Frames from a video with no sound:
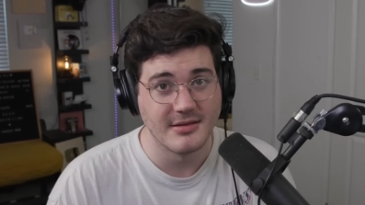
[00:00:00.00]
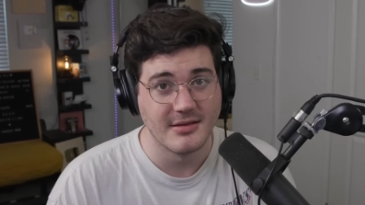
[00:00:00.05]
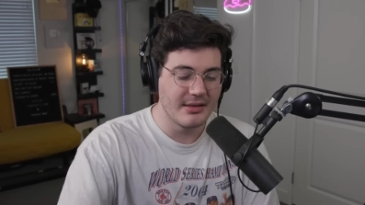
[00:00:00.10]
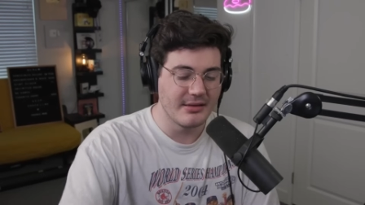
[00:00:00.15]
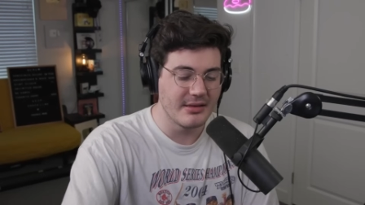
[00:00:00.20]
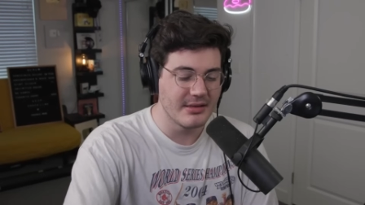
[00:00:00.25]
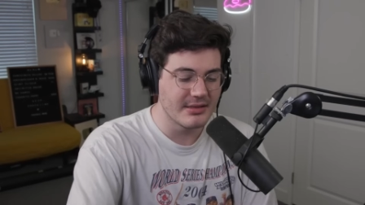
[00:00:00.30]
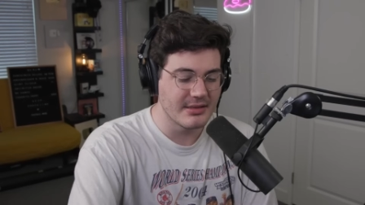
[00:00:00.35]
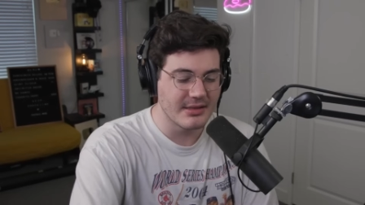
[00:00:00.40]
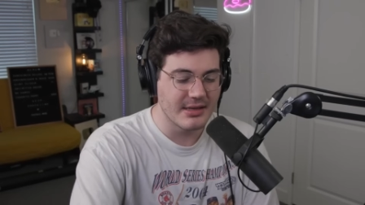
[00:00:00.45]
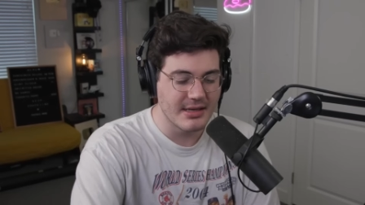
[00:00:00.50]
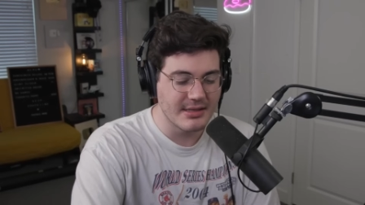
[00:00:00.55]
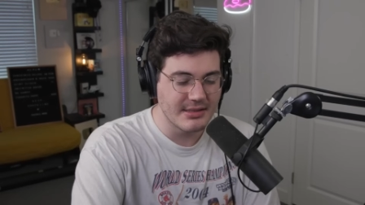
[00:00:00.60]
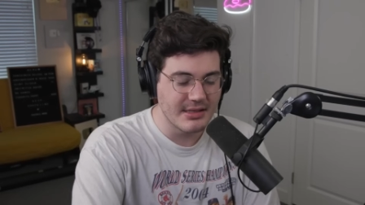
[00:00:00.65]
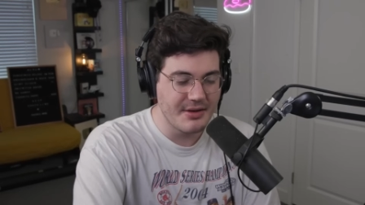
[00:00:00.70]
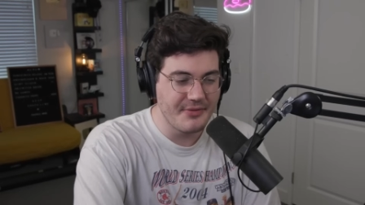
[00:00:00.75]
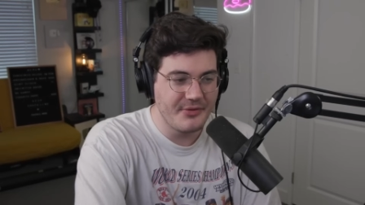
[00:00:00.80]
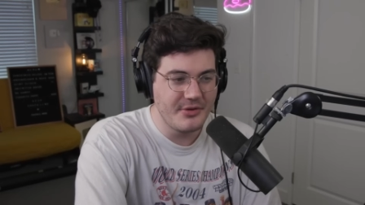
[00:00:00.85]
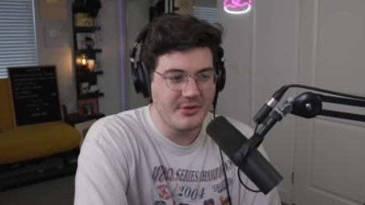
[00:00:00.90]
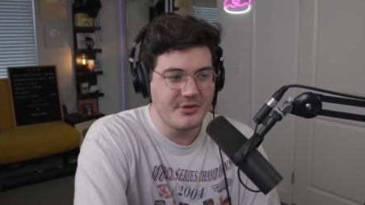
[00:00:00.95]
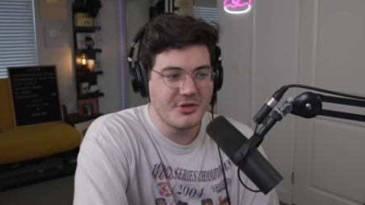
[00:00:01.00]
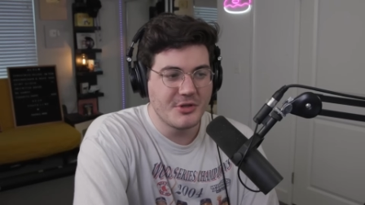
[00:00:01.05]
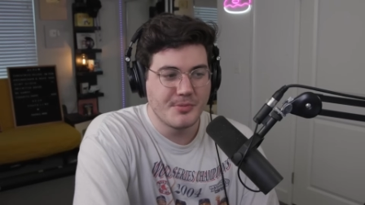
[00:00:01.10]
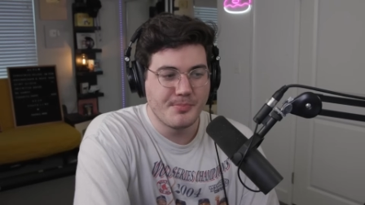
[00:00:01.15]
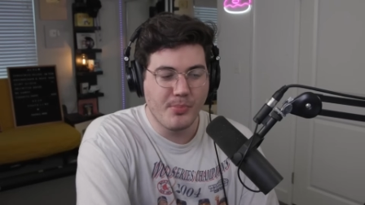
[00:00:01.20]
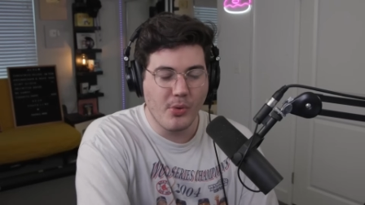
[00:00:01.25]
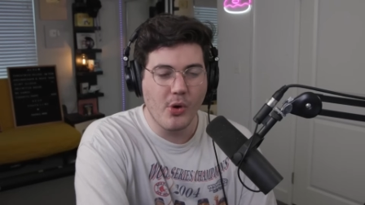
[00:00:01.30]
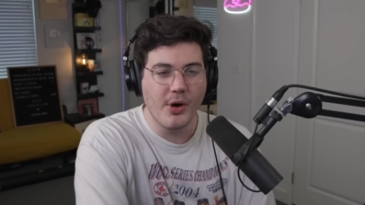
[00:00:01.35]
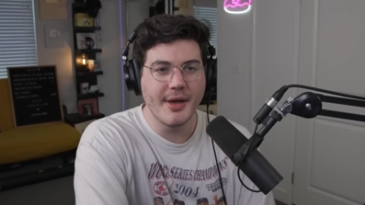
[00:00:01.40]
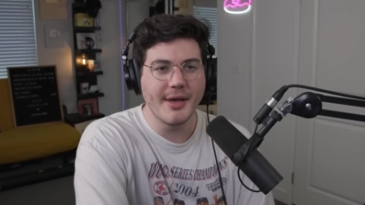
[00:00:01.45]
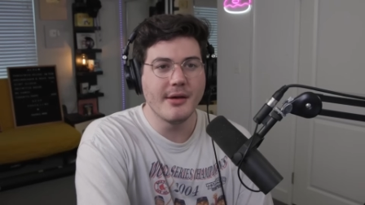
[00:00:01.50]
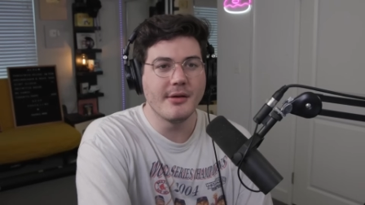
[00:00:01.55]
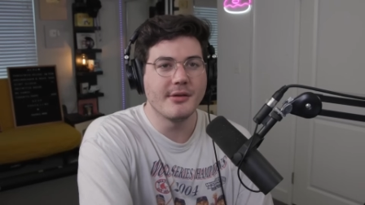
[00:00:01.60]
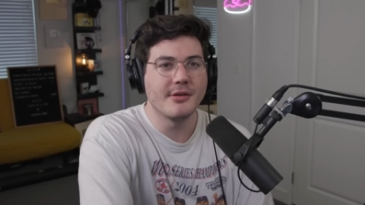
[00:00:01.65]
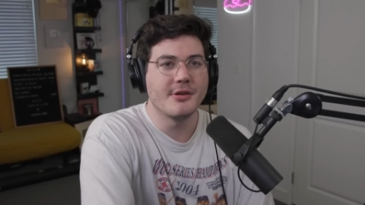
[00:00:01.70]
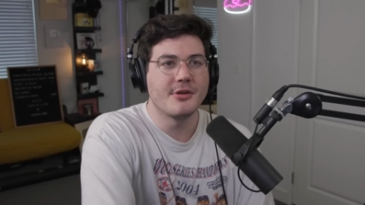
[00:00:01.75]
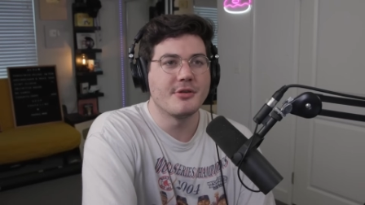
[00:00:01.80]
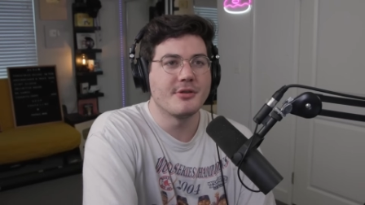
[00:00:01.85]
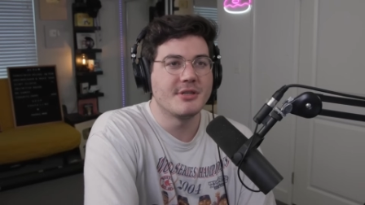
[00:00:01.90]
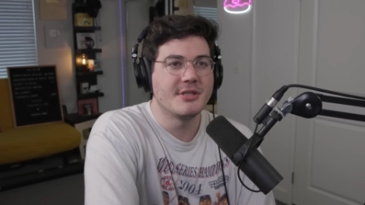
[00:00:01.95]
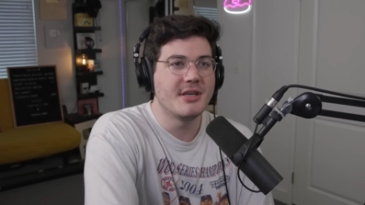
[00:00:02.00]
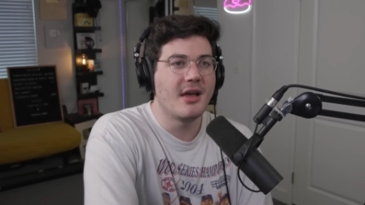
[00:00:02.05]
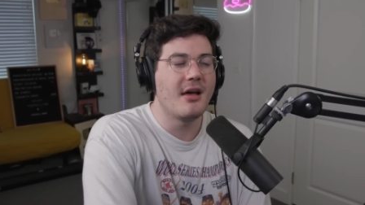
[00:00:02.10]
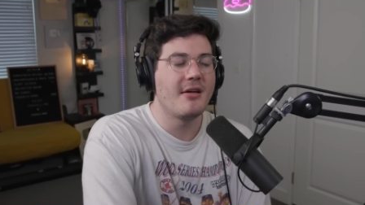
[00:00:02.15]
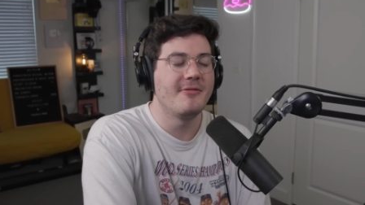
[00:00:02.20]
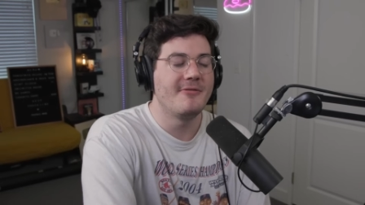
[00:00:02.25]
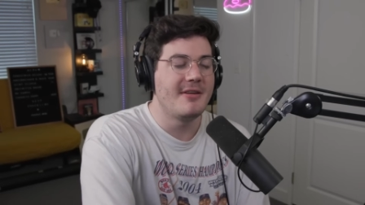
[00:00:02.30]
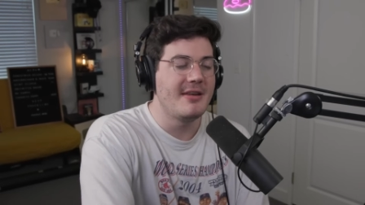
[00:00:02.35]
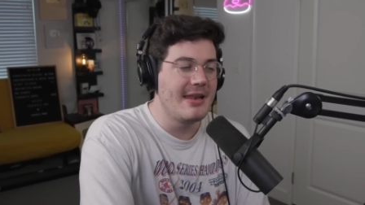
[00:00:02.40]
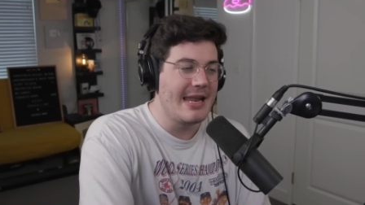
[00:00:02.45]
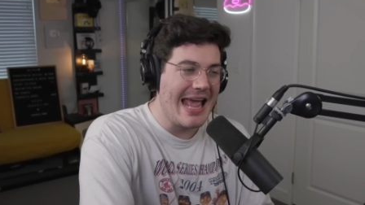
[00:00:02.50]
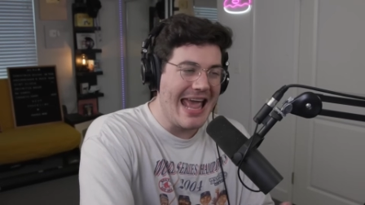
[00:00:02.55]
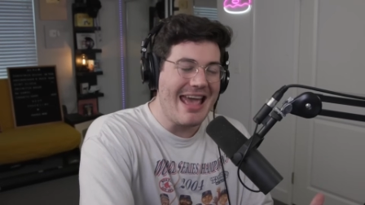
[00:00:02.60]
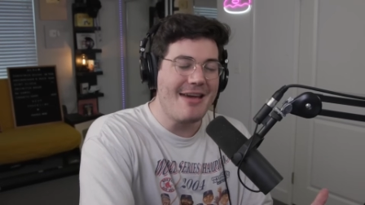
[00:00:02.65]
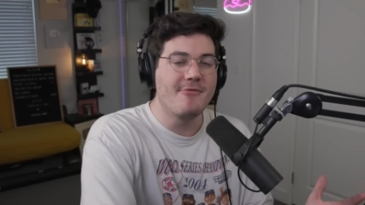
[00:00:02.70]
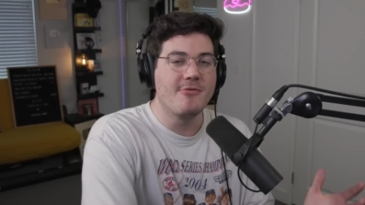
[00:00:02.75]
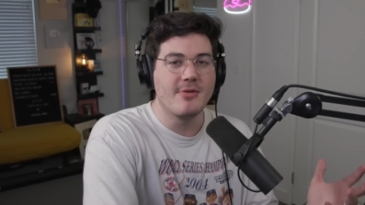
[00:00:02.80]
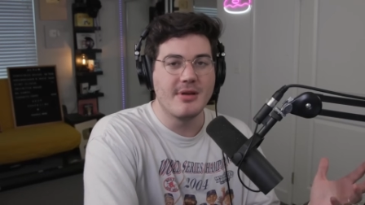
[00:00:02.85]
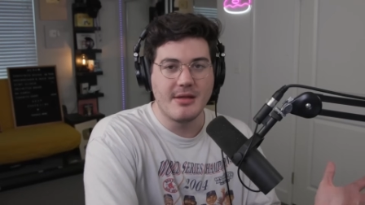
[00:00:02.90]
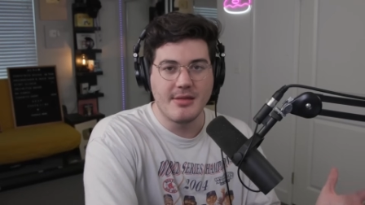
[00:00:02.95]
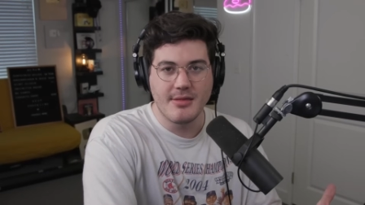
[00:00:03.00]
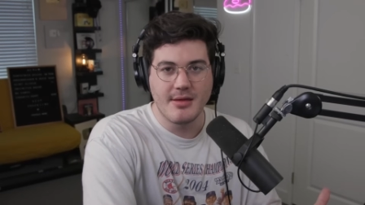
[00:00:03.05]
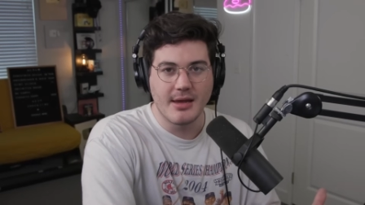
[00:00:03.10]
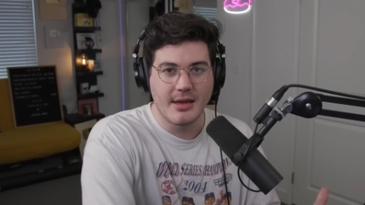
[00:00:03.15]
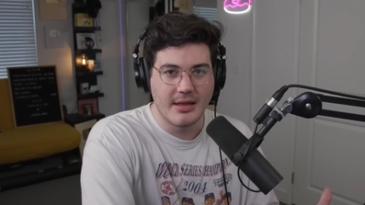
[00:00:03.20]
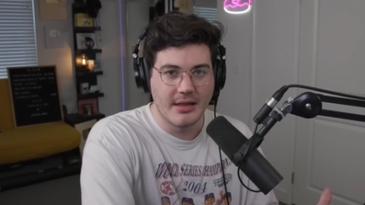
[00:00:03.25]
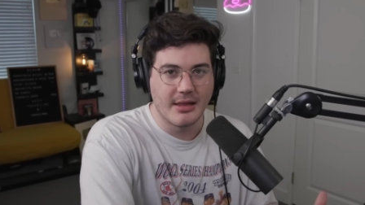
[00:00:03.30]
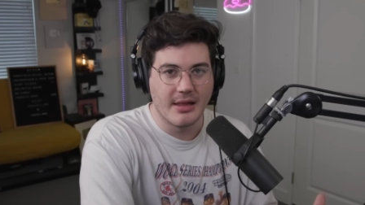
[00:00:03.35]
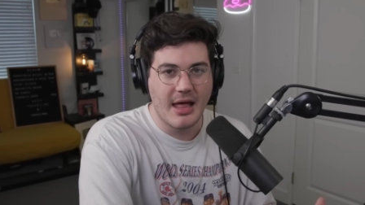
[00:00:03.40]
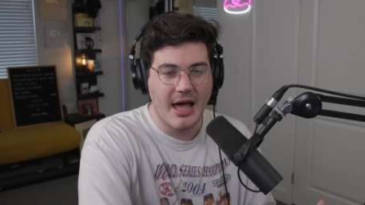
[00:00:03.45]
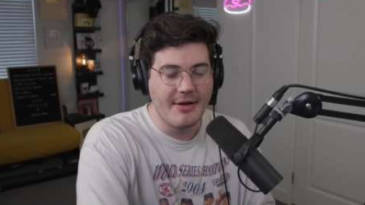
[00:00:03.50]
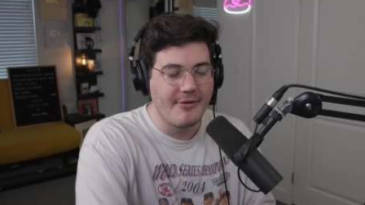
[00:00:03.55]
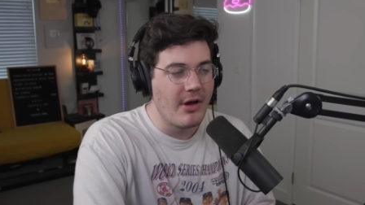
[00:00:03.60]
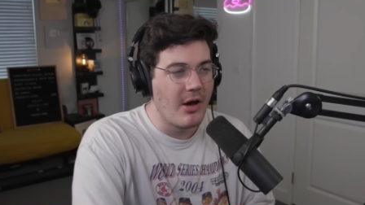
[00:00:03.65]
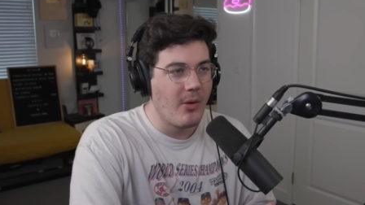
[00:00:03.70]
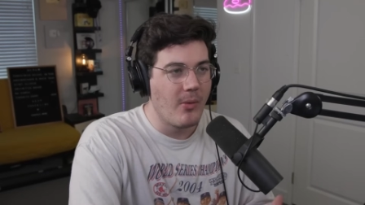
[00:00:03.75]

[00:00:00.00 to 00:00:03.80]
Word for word: And listen, guys, if you spoil yourself in everything in life,